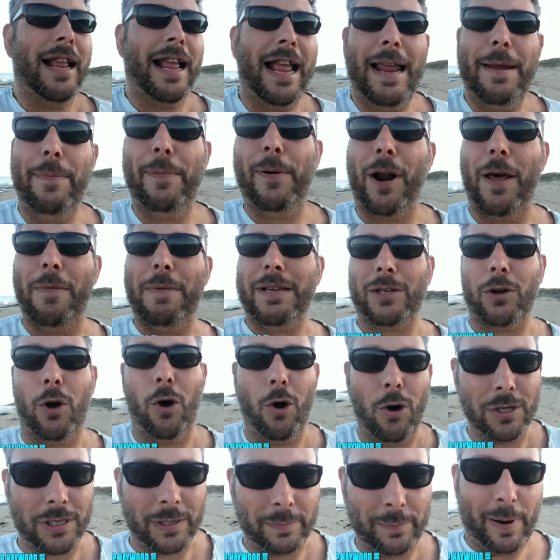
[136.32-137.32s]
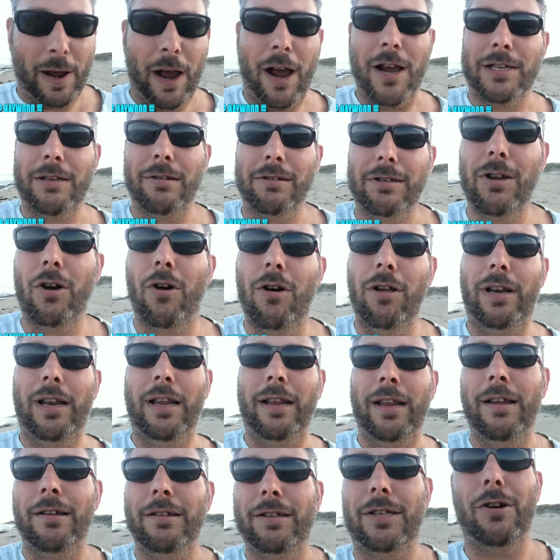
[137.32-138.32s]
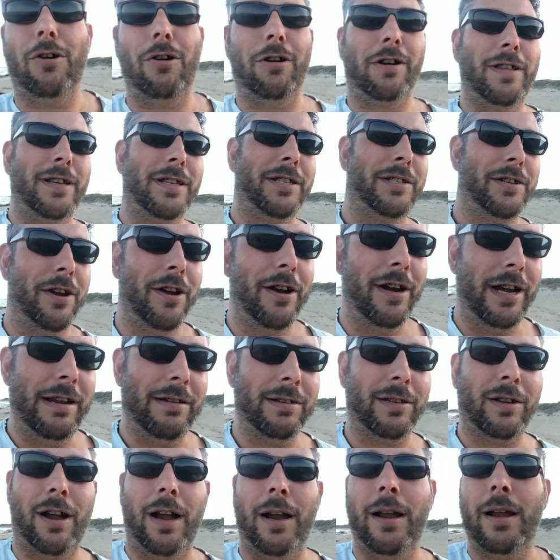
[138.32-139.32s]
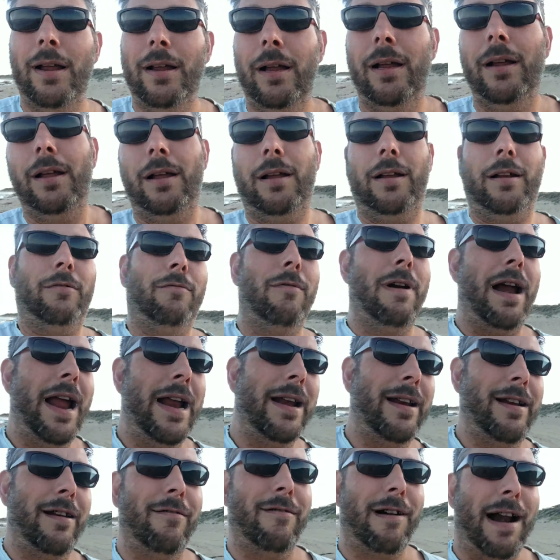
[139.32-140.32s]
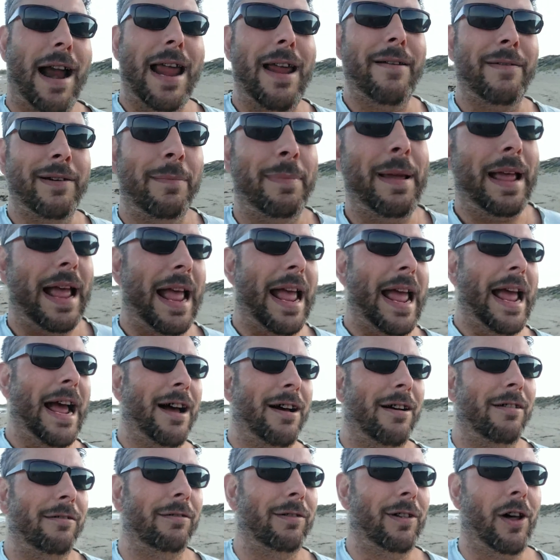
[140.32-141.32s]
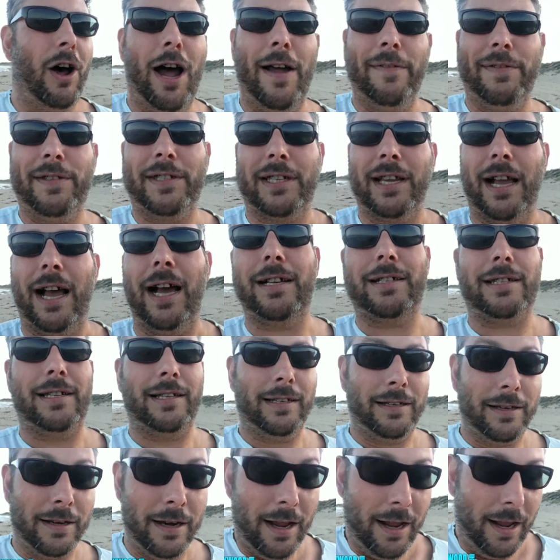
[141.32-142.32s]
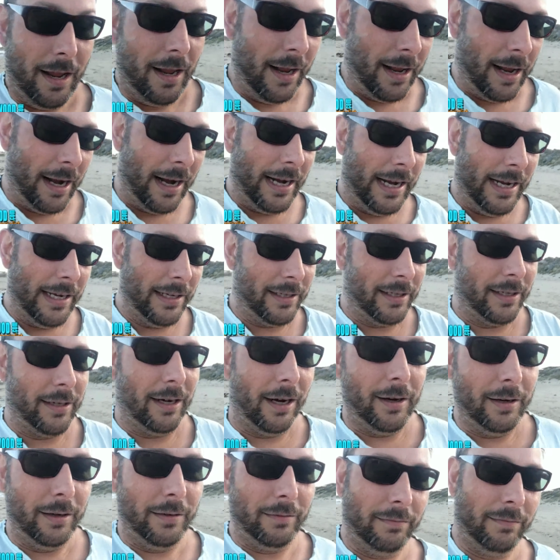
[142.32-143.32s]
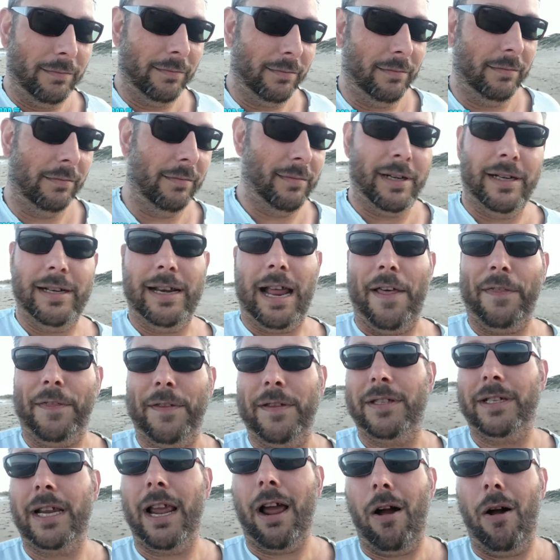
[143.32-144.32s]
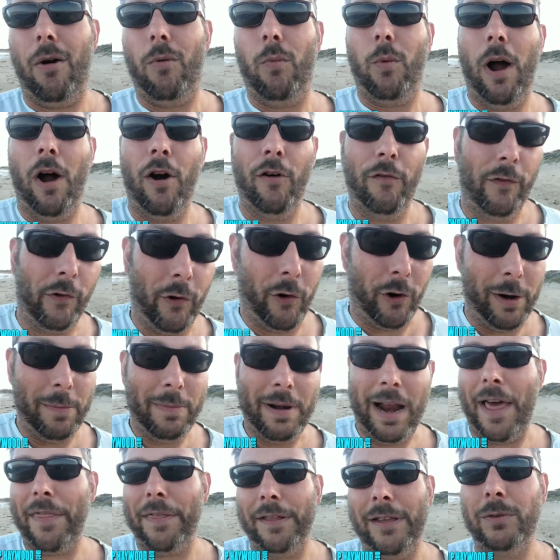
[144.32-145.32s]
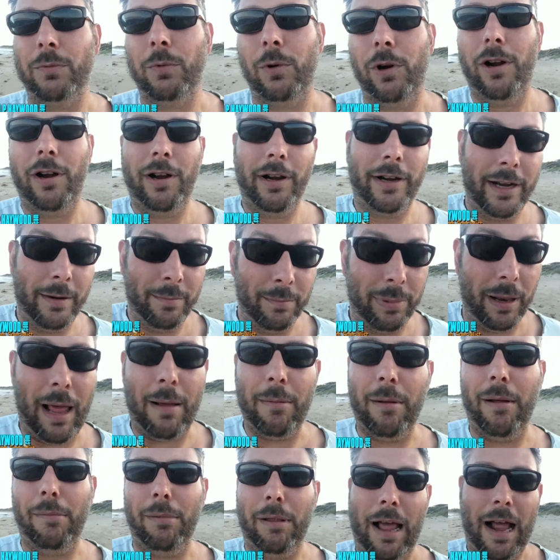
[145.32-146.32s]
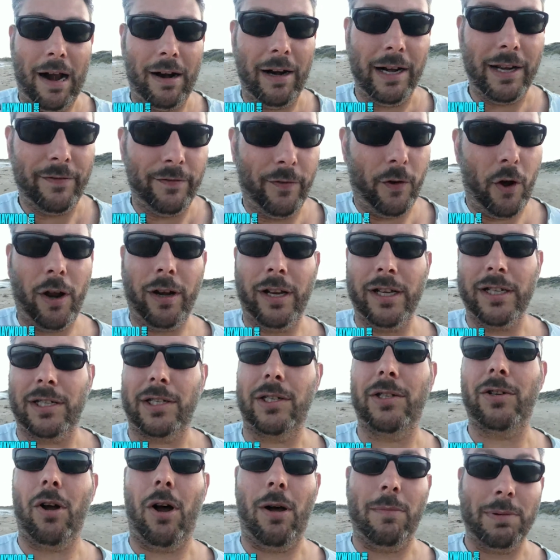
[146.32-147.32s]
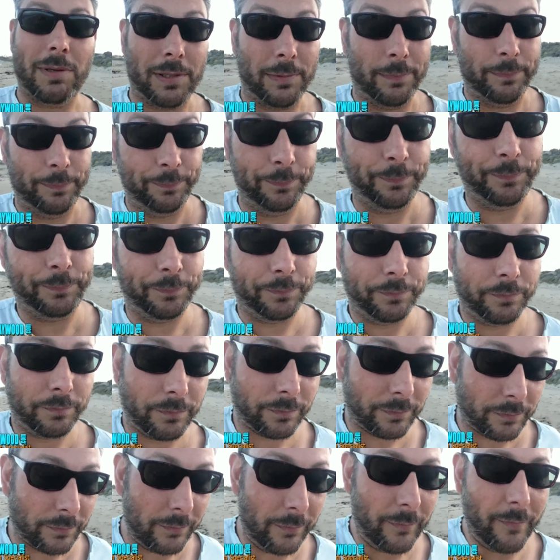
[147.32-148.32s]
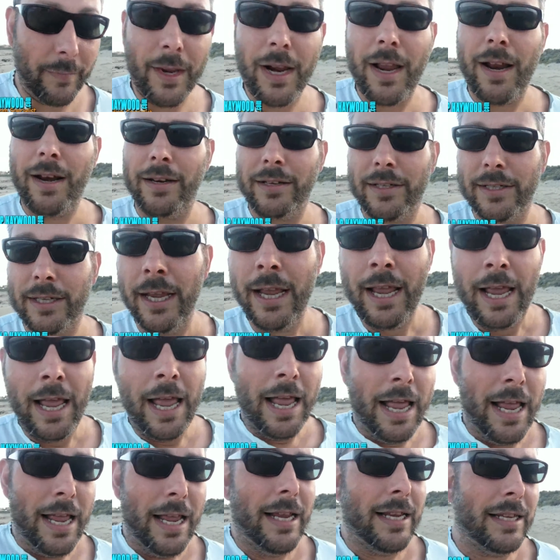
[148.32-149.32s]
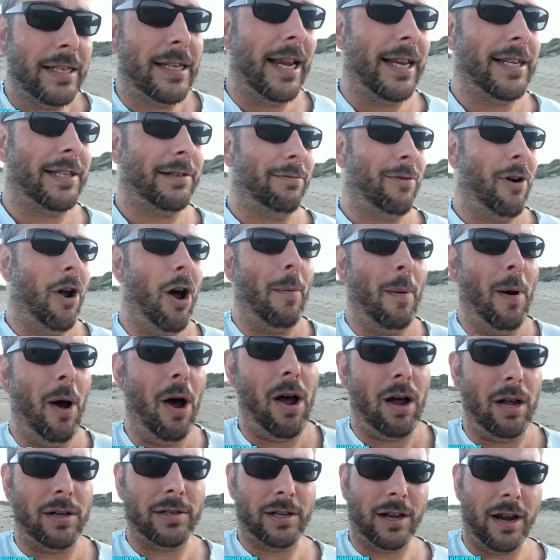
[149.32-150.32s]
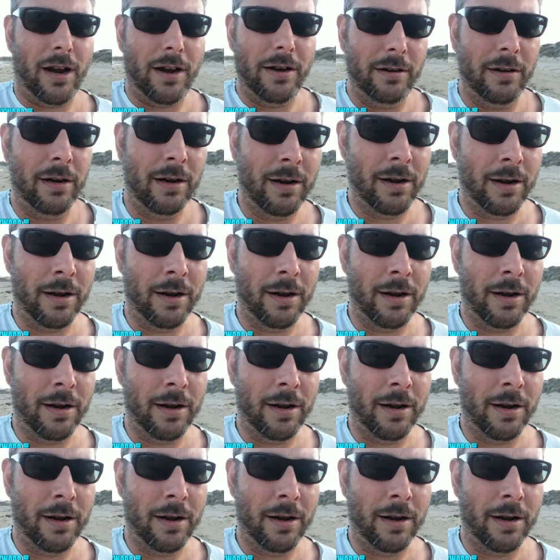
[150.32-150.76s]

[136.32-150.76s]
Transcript: he put up this awesome post. He was talking to this dude, and he was ranting and raving about how life sucks and he's, nothing's going well for him, nothing's working, blah, blah, blah. And he finally stops and says to Rob, oh, so